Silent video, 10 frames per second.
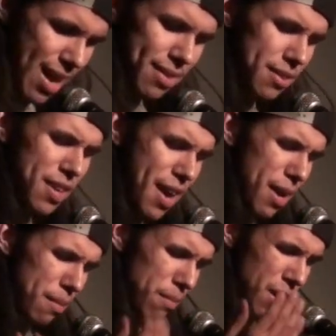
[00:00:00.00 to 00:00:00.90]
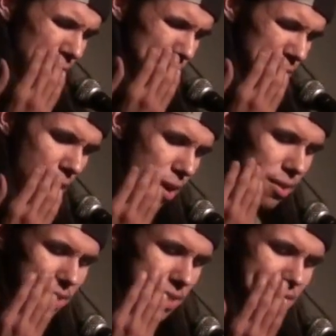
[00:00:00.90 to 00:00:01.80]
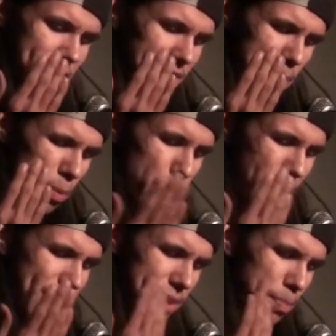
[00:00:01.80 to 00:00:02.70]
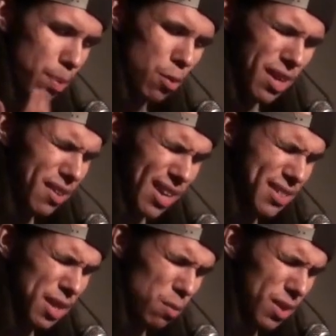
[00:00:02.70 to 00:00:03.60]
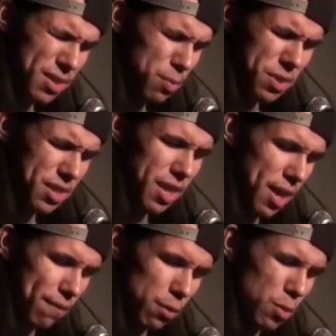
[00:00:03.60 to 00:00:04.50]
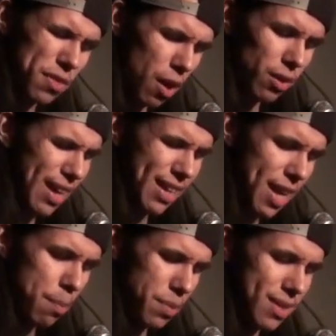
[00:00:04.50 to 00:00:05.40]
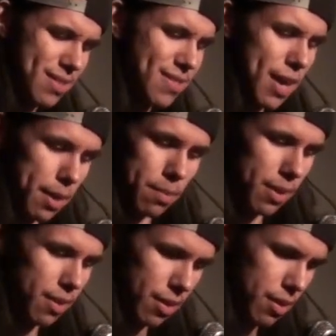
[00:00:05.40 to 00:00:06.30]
At the time, it was hard to sleep. Being as broken as I was, wasn't careful with all I kept inside me.